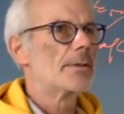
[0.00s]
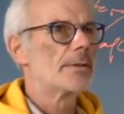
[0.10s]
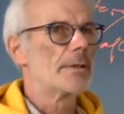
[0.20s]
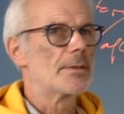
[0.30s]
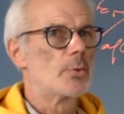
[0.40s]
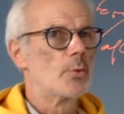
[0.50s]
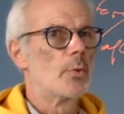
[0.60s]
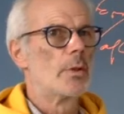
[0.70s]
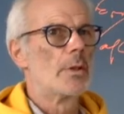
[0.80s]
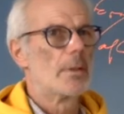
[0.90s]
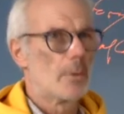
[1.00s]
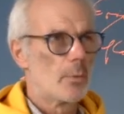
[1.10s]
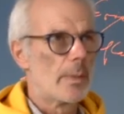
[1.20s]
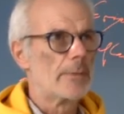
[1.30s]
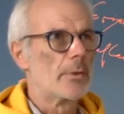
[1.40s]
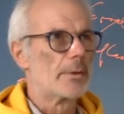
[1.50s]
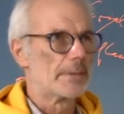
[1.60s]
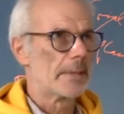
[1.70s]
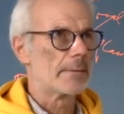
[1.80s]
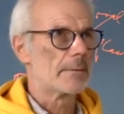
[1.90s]
to do one or
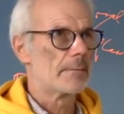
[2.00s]
the other.